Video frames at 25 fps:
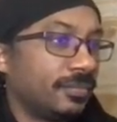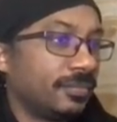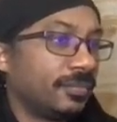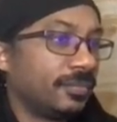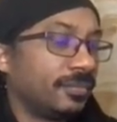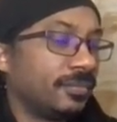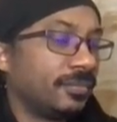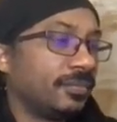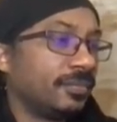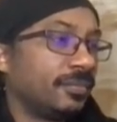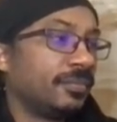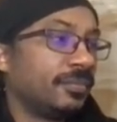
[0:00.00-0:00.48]

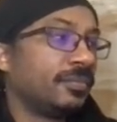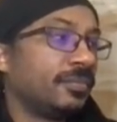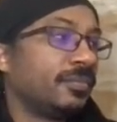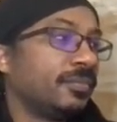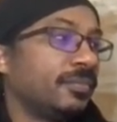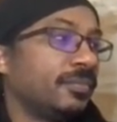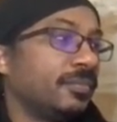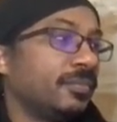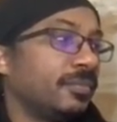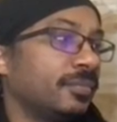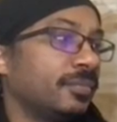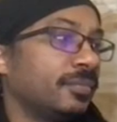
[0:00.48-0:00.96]

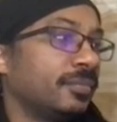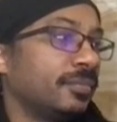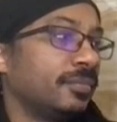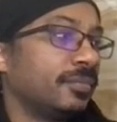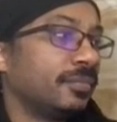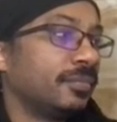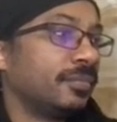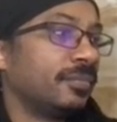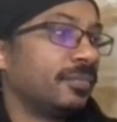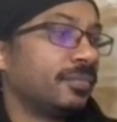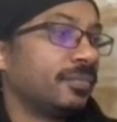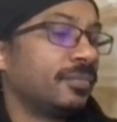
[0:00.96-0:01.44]

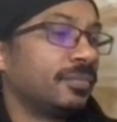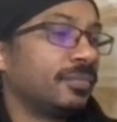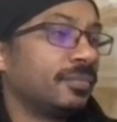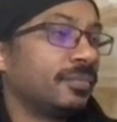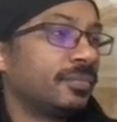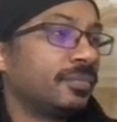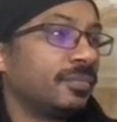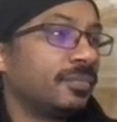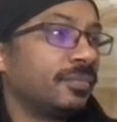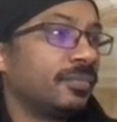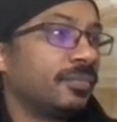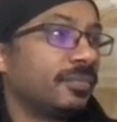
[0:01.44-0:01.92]

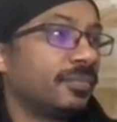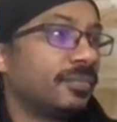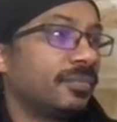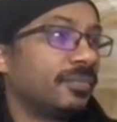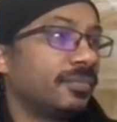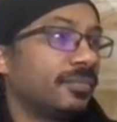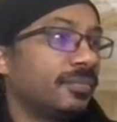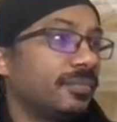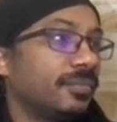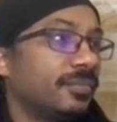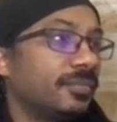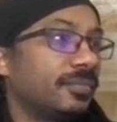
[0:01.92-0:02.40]

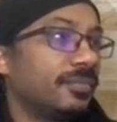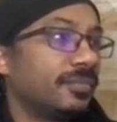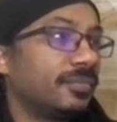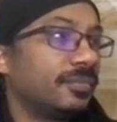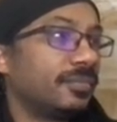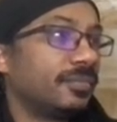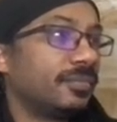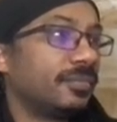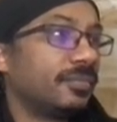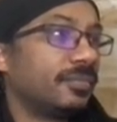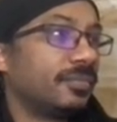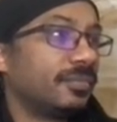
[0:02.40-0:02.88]

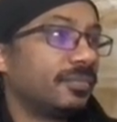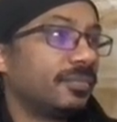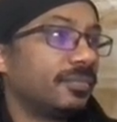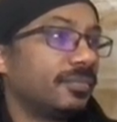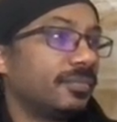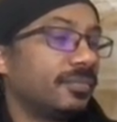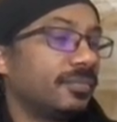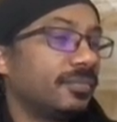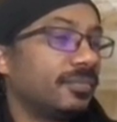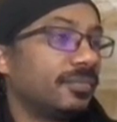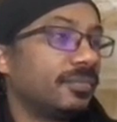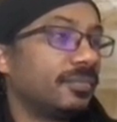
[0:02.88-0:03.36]

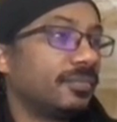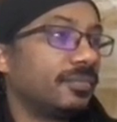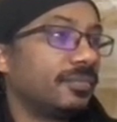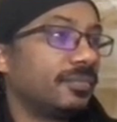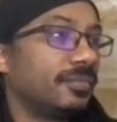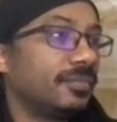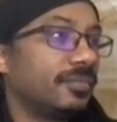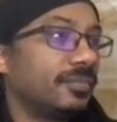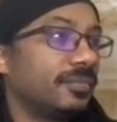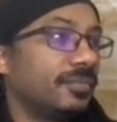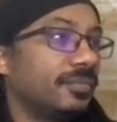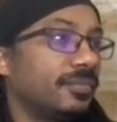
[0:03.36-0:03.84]

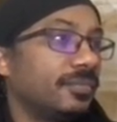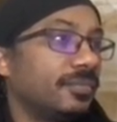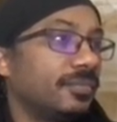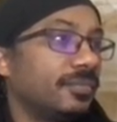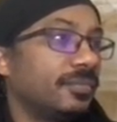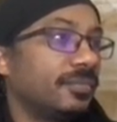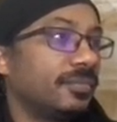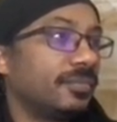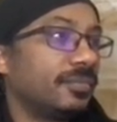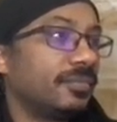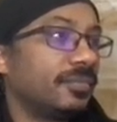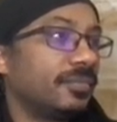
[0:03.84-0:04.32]

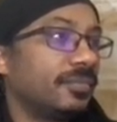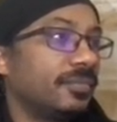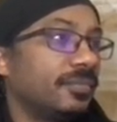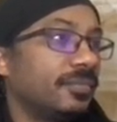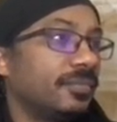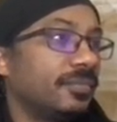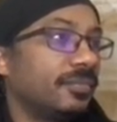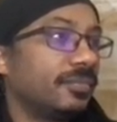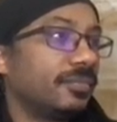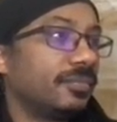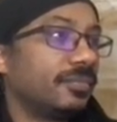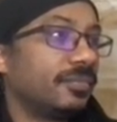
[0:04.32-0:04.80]

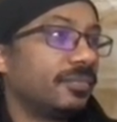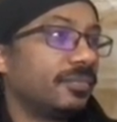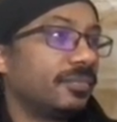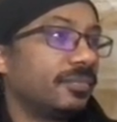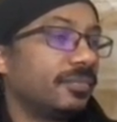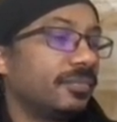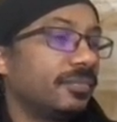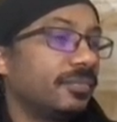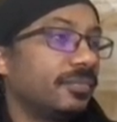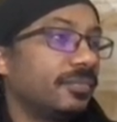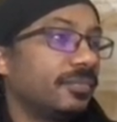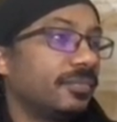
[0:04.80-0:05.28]

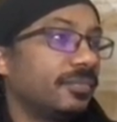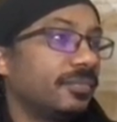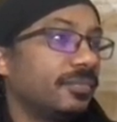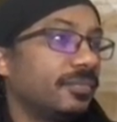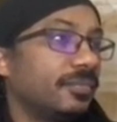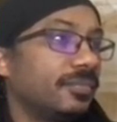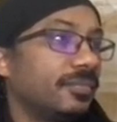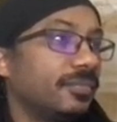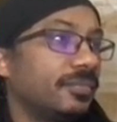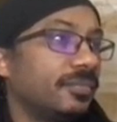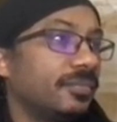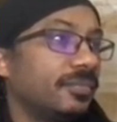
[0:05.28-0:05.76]

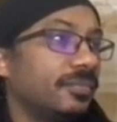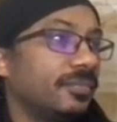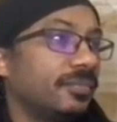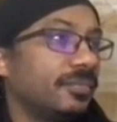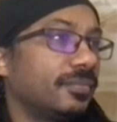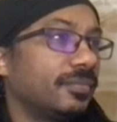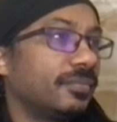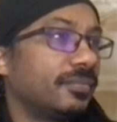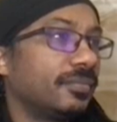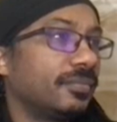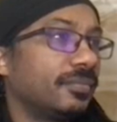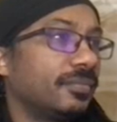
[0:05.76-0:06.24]

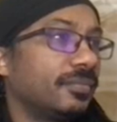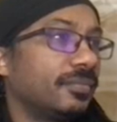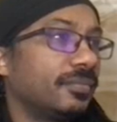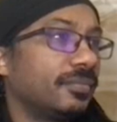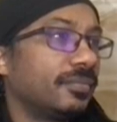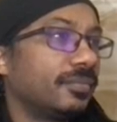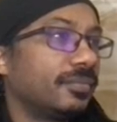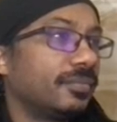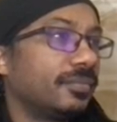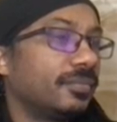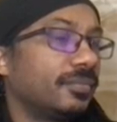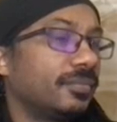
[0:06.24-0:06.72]

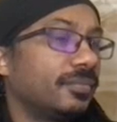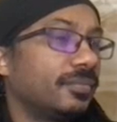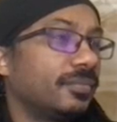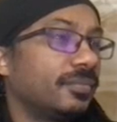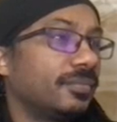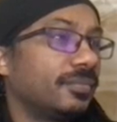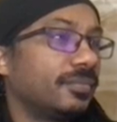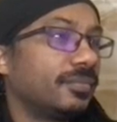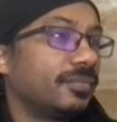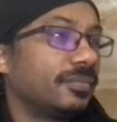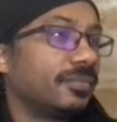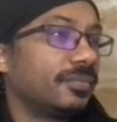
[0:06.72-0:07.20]

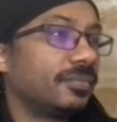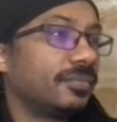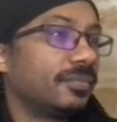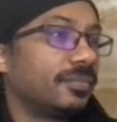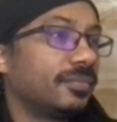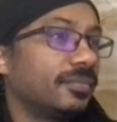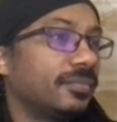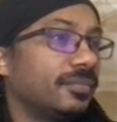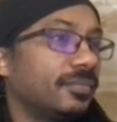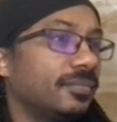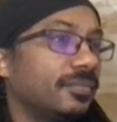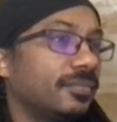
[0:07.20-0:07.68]

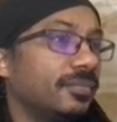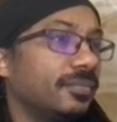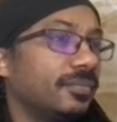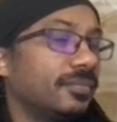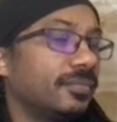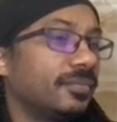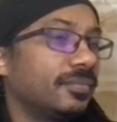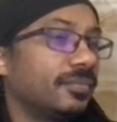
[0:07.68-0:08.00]
[no speech]